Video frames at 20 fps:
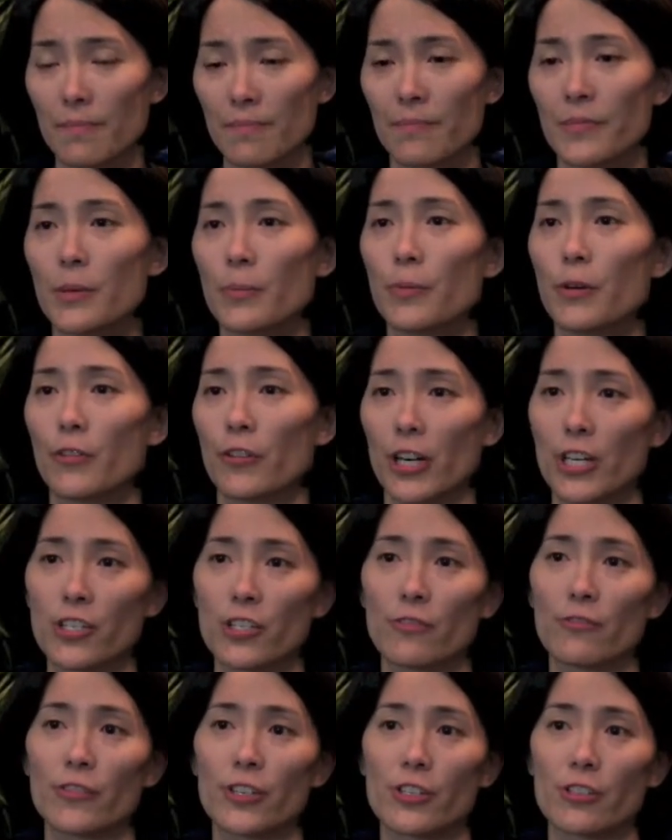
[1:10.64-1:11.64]
the
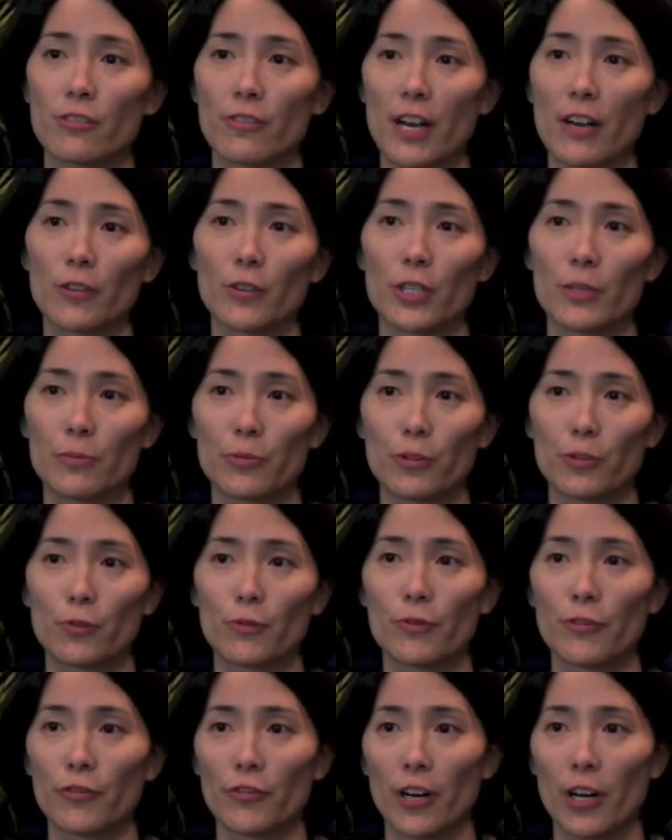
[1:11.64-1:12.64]
progression-free survival
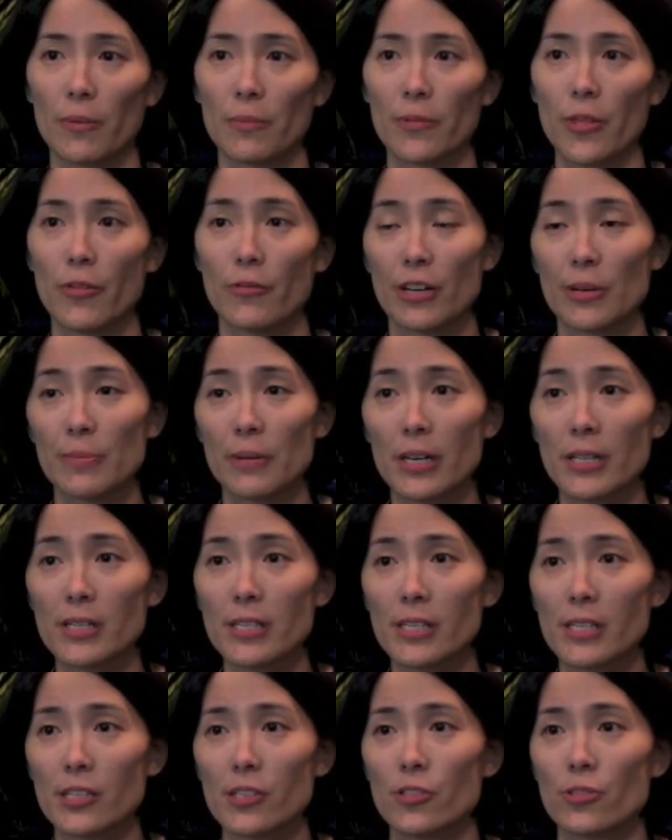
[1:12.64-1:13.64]
improved from three
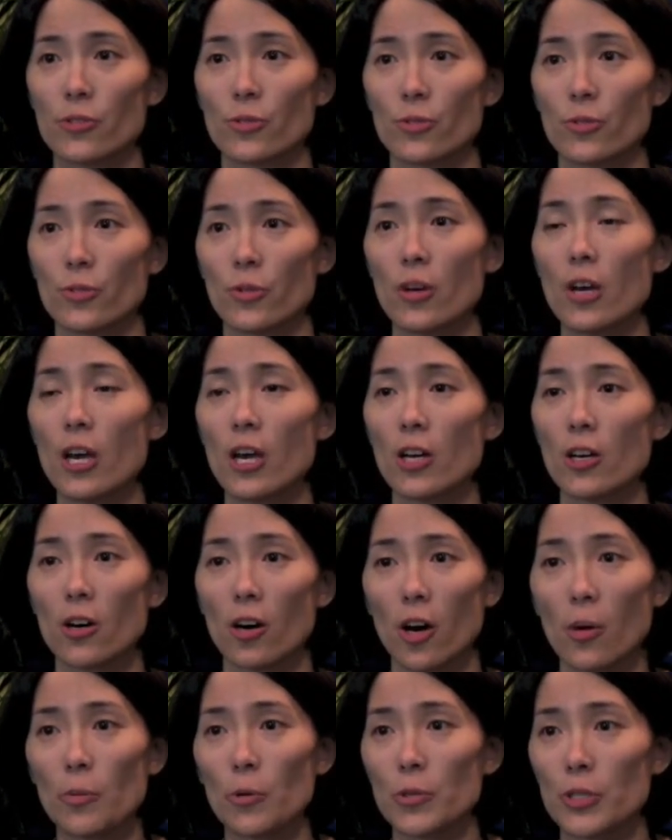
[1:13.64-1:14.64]
months to
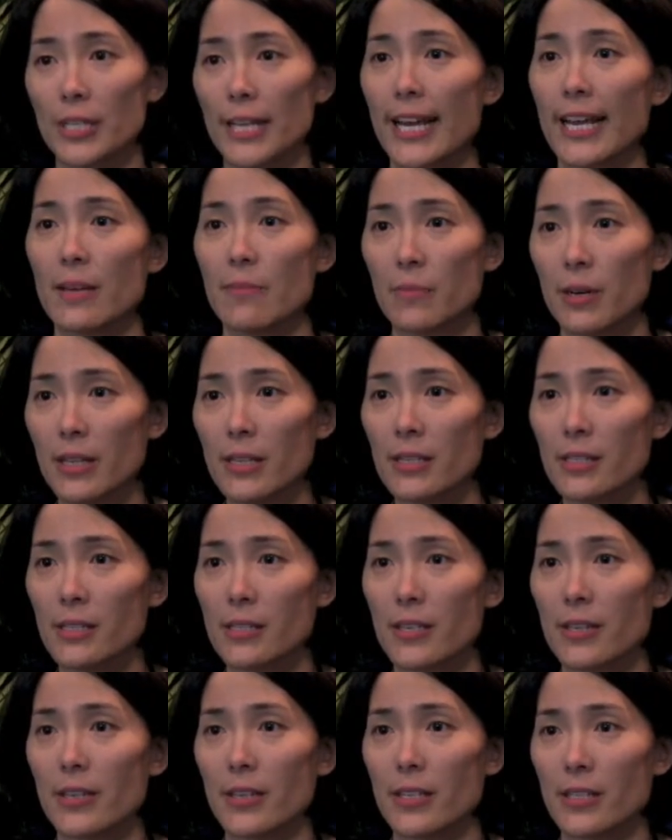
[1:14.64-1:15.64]
almost eight
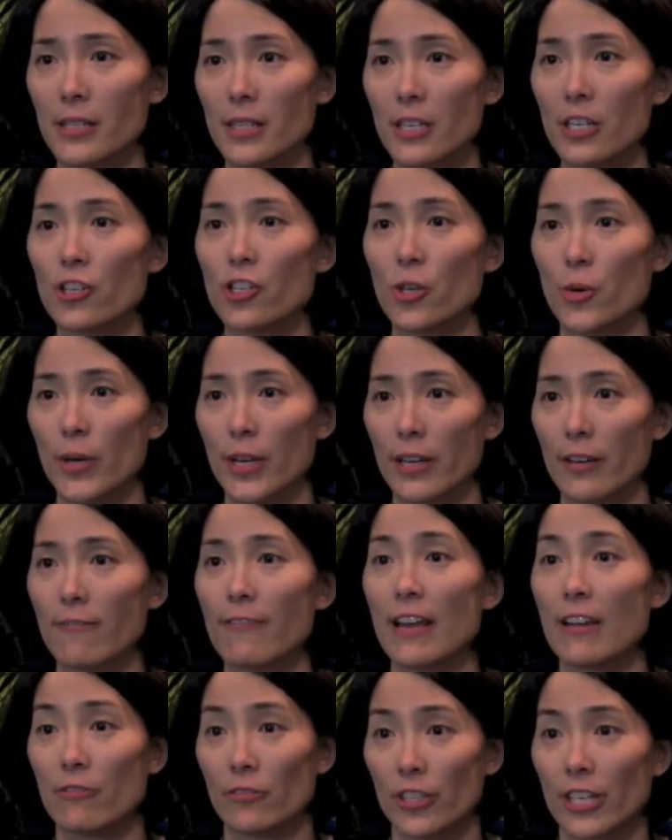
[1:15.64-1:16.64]
months in this study, showing
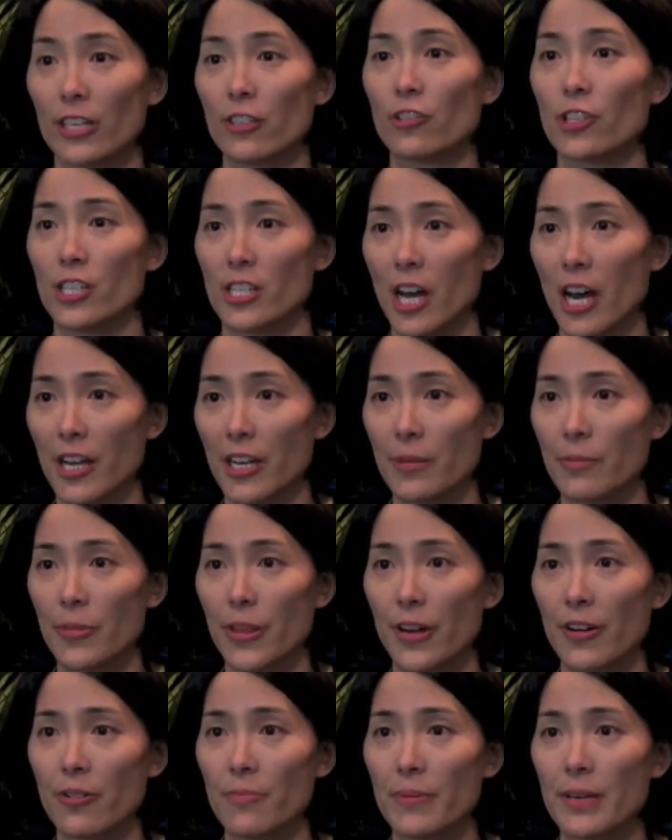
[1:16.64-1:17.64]
favoring crizotinib
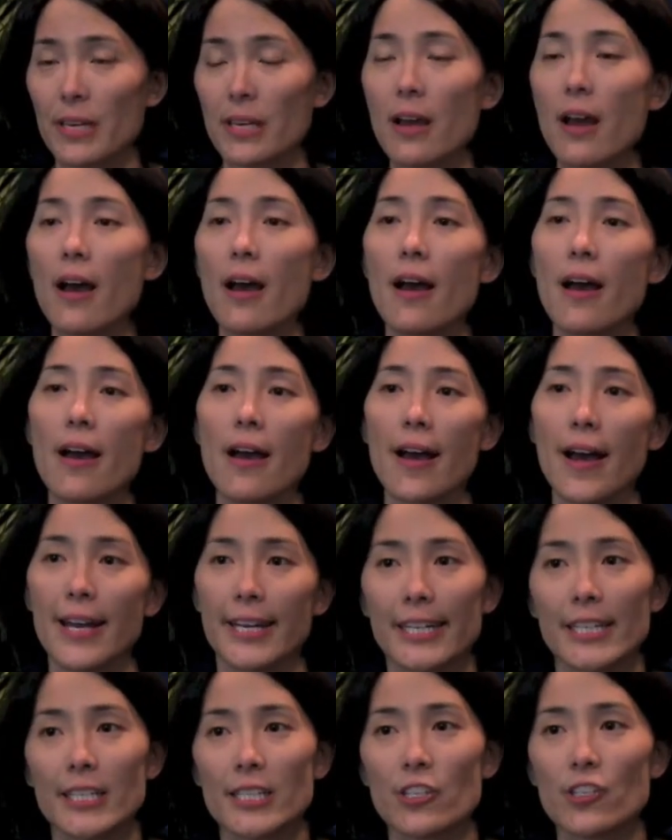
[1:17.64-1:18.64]
therapy.
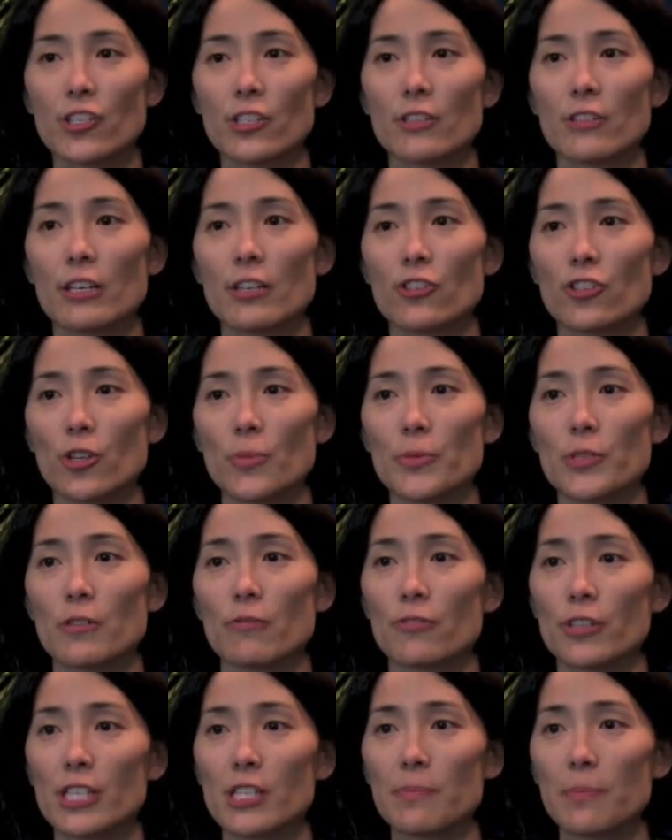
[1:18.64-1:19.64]
And in addition, in terms
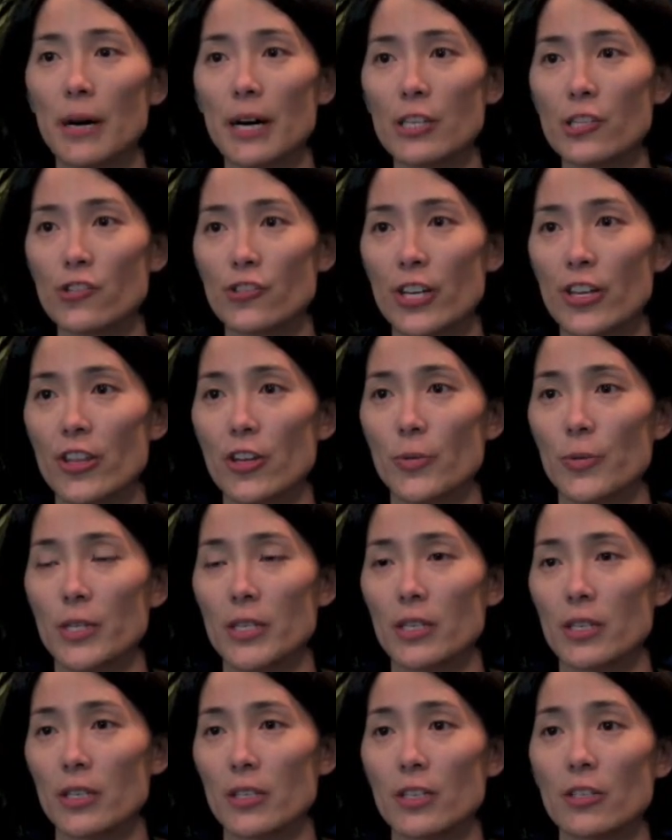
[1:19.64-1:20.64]
of response rate, there
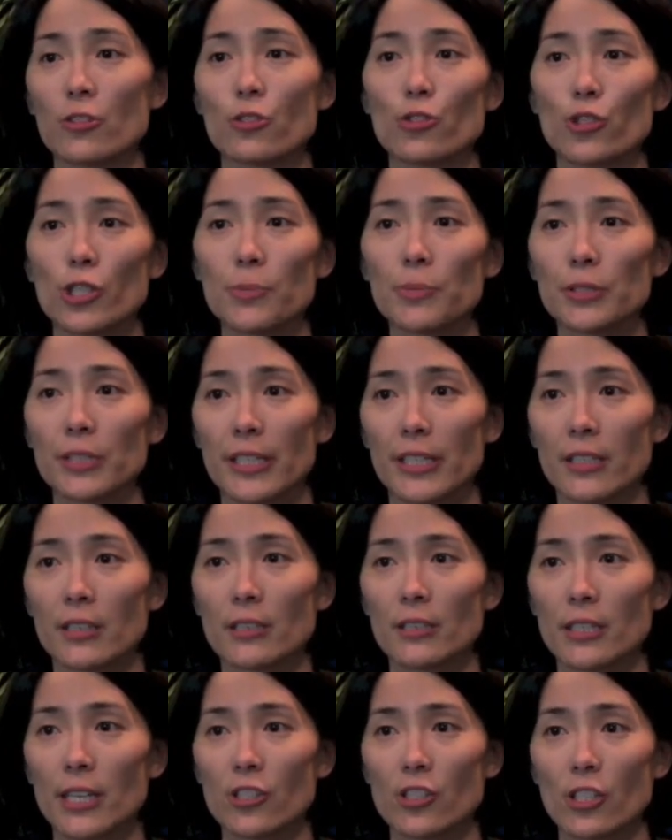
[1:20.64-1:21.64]
was a near tripling,
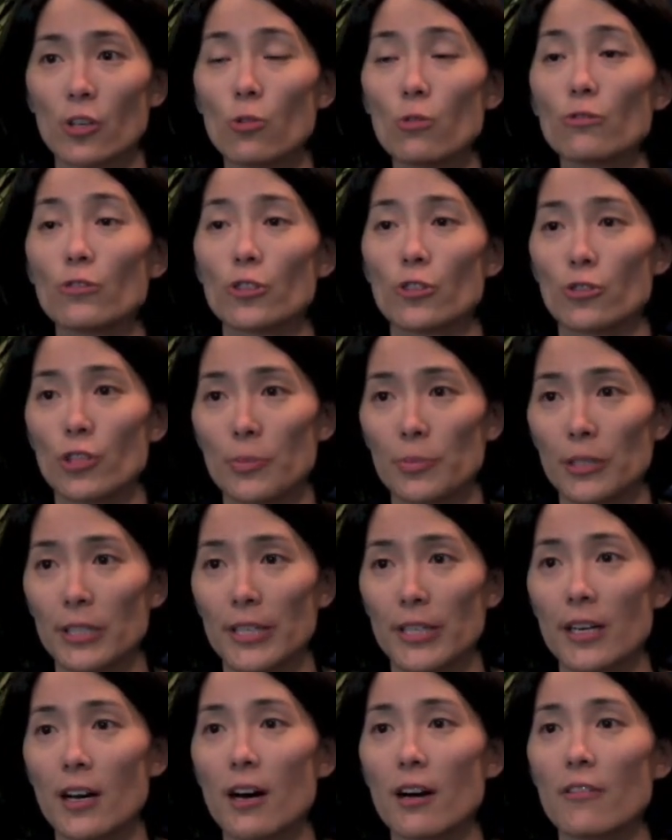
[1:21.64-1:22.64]
actually over
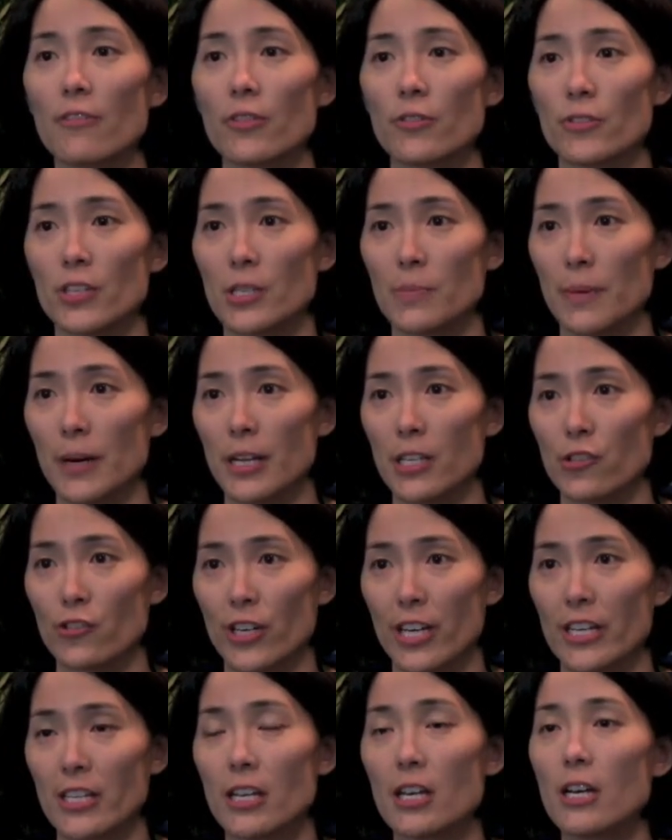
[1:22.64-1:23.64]
tripling, of the response
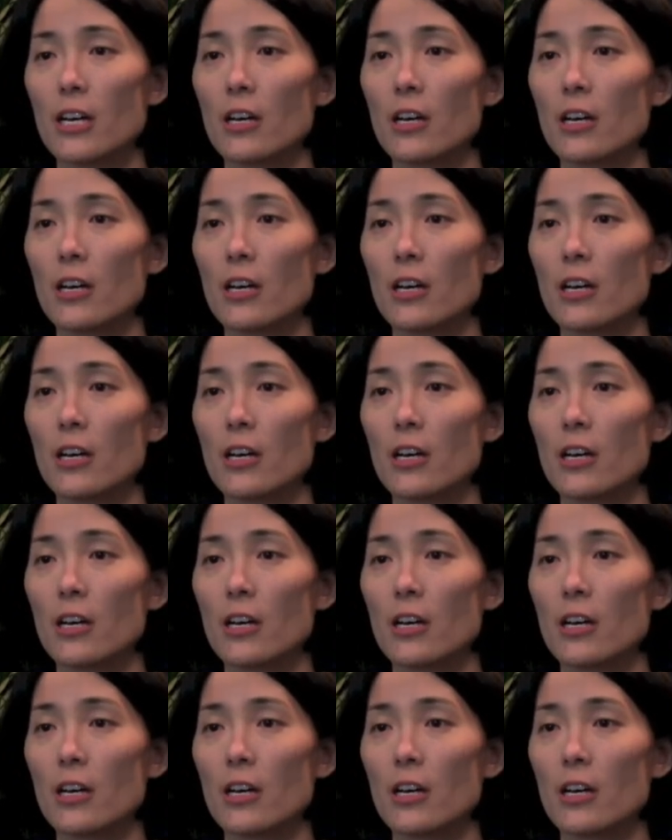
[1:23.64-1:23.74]
rate.